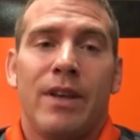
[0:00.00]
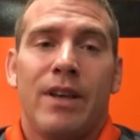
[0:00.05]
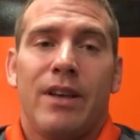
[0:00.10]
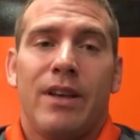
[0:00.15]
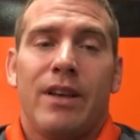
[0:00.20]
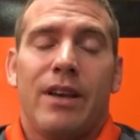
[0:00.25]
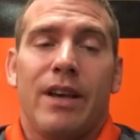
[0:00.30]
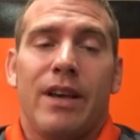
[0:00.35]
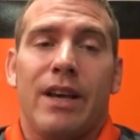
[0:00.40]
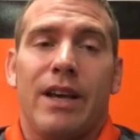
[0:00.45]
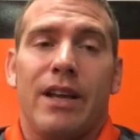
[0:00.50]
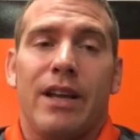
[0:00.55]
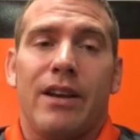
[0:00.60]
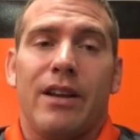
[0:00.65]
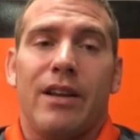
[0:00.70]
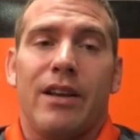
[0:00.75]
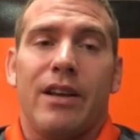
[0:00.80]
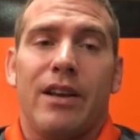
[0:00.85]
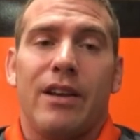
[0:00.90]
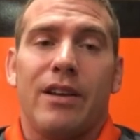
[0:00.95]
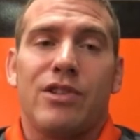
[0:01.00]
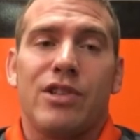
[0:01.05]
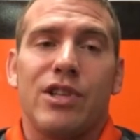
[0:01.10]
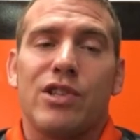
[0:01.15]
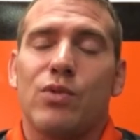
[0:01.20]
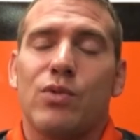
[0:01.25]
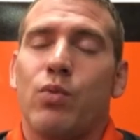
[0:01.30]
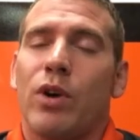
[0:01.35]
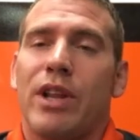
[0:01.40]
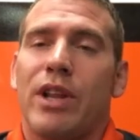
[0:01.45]
And
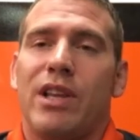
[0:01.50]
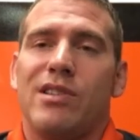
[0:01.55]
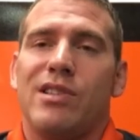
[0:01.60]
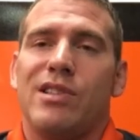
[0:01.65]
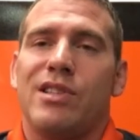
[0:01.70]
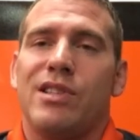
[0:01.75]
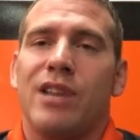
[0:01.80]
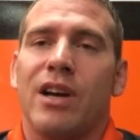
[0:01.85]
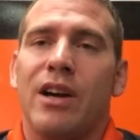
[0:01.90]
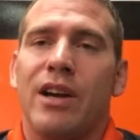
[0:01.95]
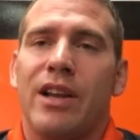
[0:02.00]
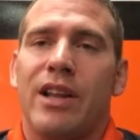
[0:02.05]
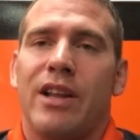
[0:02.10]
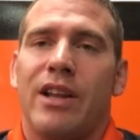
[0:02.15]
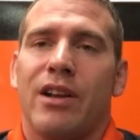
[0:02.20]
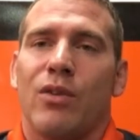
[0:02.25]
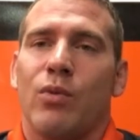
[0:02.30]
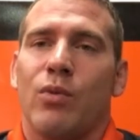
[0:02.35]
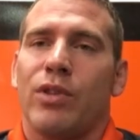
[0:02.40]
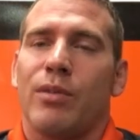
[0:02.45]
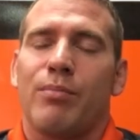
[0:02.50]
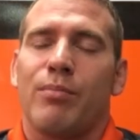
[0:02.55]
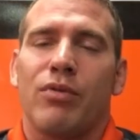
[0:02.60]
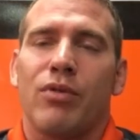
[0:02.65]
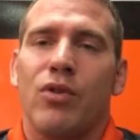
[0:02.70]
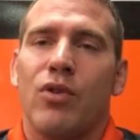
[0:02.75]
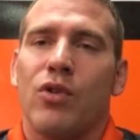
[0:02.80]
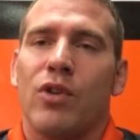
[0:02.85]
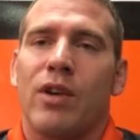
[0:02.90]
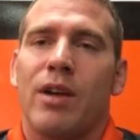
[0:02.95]
just what he's done here with the
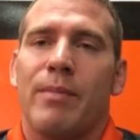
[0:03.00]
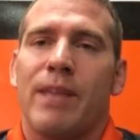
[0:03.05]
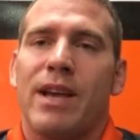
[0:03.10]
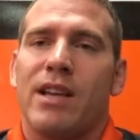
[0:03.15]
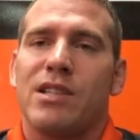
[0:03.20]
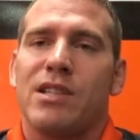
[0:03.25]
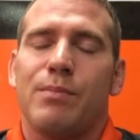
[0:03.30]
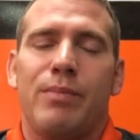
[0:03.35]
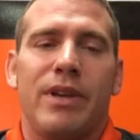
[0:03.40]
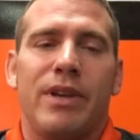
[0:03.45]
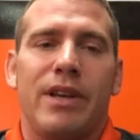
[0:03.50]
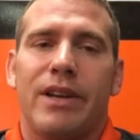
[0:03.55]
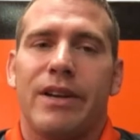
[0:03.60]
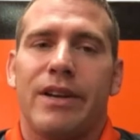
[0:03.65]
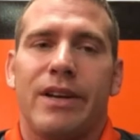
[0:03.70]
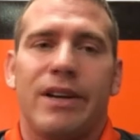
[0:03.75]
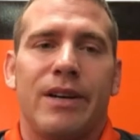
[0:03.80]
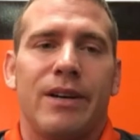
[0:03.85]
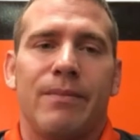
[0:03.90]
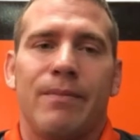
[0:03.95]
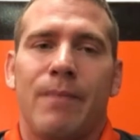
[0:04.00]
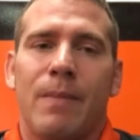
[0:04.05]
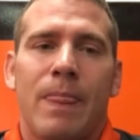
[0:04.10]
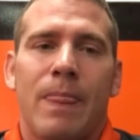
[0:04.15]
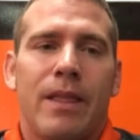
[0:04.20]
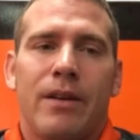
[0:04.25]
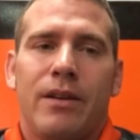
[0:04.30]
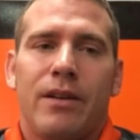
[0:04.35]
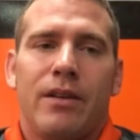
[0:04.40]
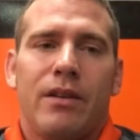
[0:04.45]
program has been,
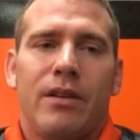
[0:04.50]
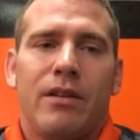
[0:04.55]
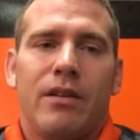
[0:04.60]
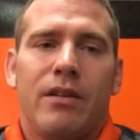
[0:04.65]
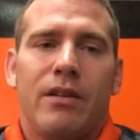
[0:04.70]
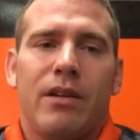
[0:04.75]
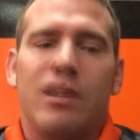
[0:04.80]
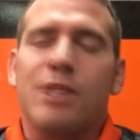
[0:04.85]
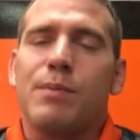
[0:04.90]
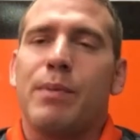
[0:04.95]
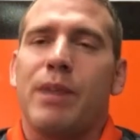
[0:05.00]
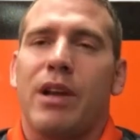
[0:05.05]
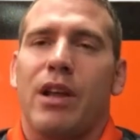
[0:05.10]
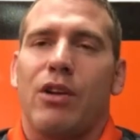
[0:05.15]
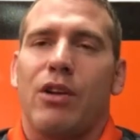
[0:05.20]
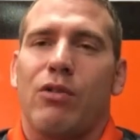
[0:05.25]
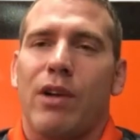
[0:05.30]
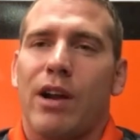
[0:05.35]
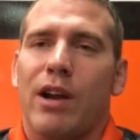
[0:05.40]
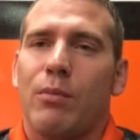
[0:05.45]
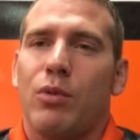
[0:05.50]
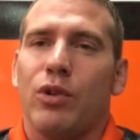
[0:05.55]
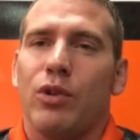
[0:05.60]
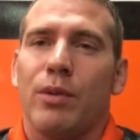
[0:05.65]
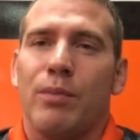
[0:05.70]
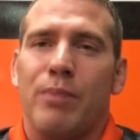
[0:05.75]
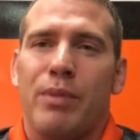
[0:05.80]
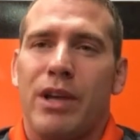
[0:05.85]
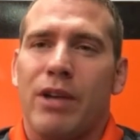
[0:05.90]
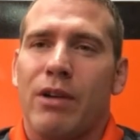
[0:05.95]
it's been incredible to
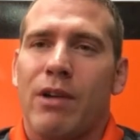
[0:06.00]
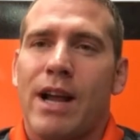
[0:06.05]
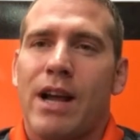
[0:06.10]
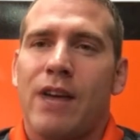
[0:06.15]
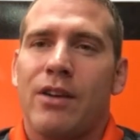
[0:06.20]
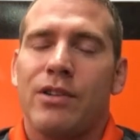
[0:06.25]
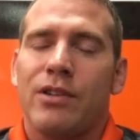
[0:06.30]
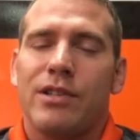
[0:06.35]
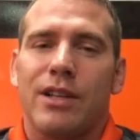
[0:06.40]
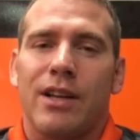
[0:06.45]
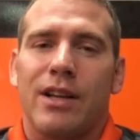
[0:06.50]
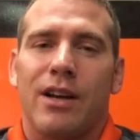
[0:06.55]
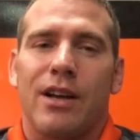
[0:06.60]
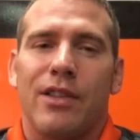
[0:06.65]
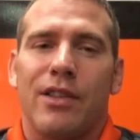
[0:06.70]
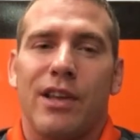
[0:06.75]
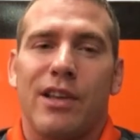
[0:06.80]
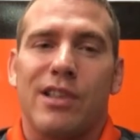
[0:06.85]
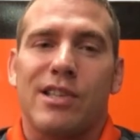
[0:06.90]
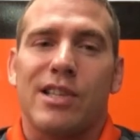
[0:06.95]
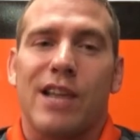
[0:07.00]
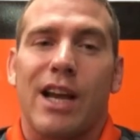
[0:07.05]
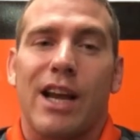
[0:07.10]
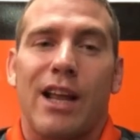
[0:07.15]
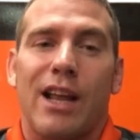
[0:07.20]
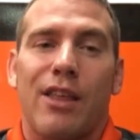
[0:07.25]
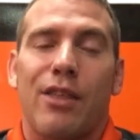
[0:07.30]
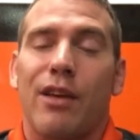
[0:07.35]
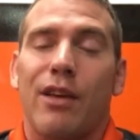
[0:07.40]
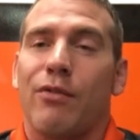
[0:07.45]
be around. The exciting
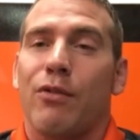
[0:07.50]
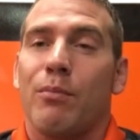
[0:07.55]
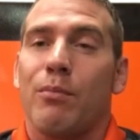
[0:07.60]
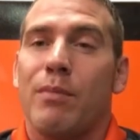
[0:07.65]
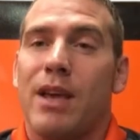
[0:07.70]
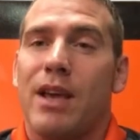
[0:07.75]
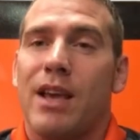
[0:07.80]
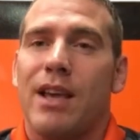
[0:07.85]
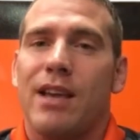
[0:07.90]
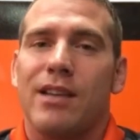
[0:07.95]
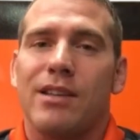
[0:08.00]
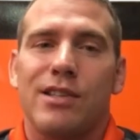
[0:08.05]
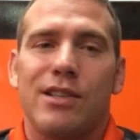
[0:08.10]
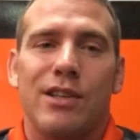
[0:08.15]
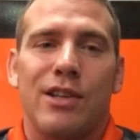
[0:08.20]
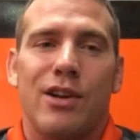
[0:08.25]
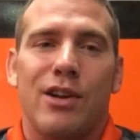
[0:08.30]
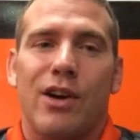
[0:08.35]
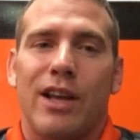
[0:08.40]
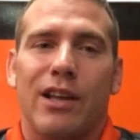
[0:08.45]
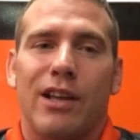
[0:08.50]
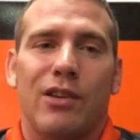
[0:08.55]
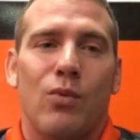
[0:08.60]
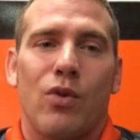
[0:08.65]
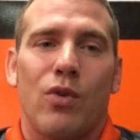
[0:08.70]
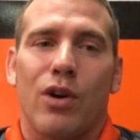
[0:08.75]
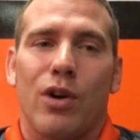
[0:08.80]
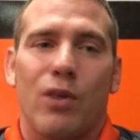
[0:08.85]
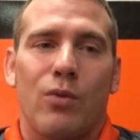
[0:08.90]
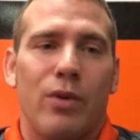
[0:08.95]
thing for me is, you know, I get to
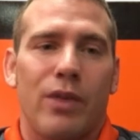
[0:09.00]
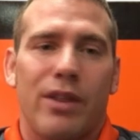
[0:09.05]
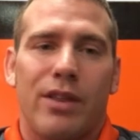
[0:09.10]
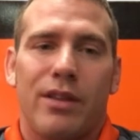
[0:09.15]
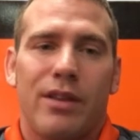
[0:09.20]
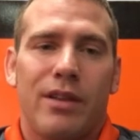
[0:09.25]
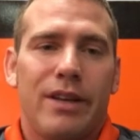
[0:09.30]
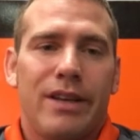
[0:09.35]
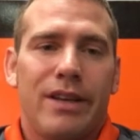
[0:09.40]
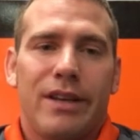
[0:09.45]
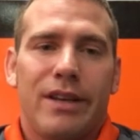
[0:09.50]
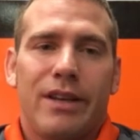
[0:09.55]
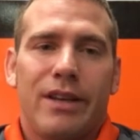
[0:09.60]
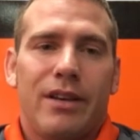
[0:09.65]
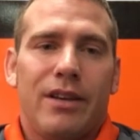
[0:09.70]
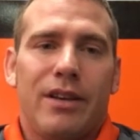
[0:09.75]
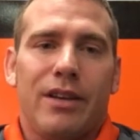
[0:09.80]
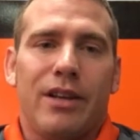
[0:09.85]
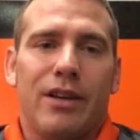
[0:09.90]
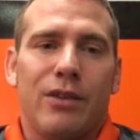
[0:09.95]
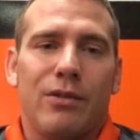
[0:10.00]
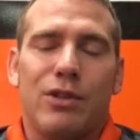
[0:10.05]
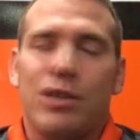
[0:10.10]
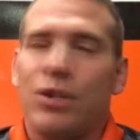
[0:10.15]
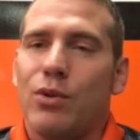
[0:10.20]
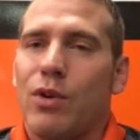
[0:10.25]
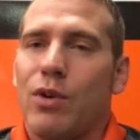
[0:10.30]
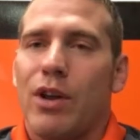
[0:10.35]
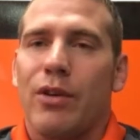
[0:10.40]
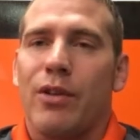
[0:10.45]
work with, you know, two
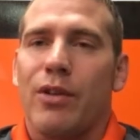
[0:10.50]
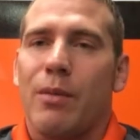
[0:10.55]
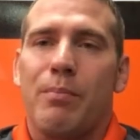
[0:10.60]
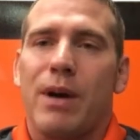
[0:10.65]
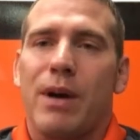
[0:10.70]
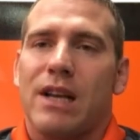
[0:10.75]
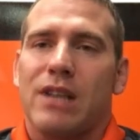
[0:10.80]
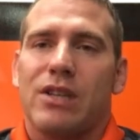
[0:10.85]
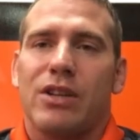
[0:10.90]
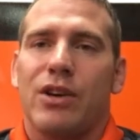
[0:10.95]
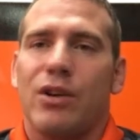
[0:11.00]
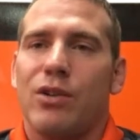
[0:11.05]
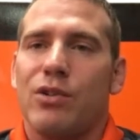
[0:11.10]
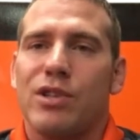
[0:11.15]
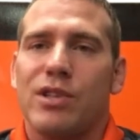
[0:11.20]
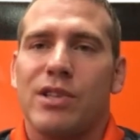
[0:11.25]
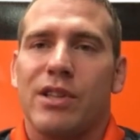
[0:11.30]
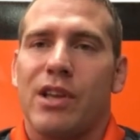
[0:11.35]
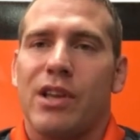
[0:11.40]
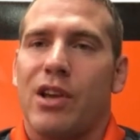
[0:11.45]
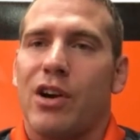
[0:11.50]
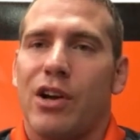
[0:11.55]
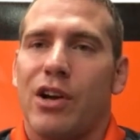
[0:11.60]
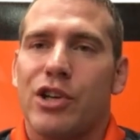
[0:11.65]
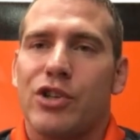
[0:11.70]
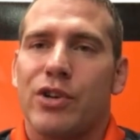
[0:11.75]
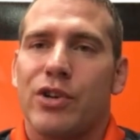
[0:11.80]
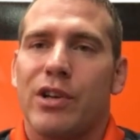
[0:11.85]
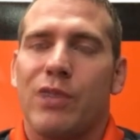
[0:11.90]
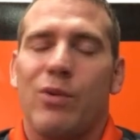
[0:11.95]
other, the best coaches in the
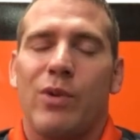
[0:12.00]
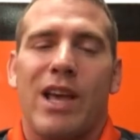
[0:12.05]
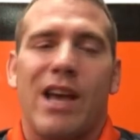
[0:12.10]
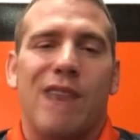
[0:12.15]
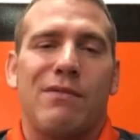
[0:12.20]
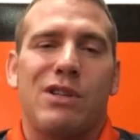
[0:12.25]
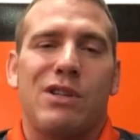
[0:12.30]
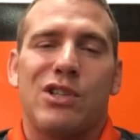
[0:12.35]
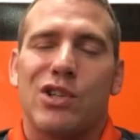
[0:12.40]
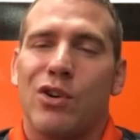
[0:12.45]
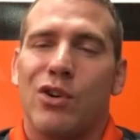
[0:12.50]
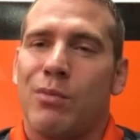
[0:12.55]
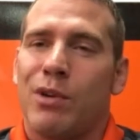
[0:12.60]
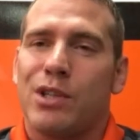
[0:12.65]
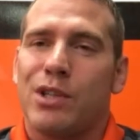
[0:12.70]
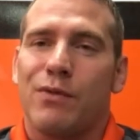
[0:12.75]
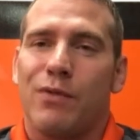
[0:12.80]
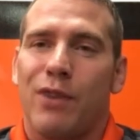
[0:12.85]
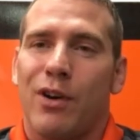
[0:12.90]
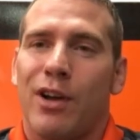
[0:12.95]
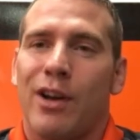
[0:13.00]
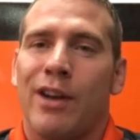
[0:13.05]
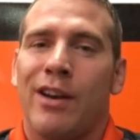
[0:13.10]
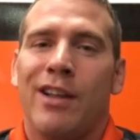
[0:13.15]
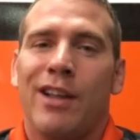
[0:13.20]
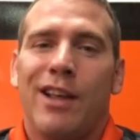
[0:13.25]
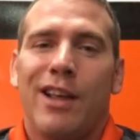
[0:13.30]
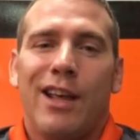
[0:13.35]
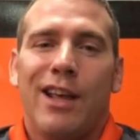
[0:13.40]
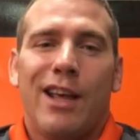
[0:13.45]
country. We have so much fun.
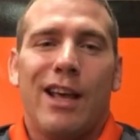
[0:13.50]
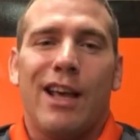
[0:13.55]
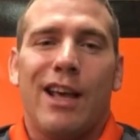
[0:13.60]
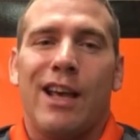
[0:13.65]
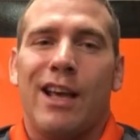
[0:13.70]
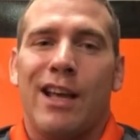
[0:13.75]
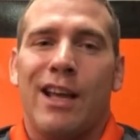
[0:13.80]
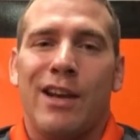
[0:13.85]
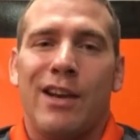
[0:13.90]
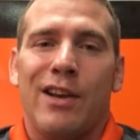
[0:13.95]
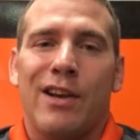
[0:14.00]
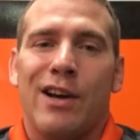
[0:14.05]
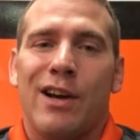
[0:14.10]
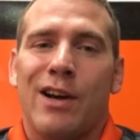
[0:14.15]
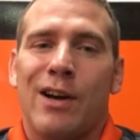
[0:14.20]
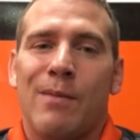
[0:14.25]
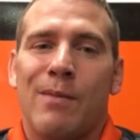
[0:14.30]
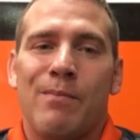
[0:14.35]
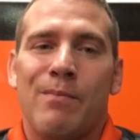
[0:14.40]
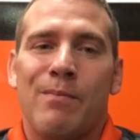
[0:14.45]
And,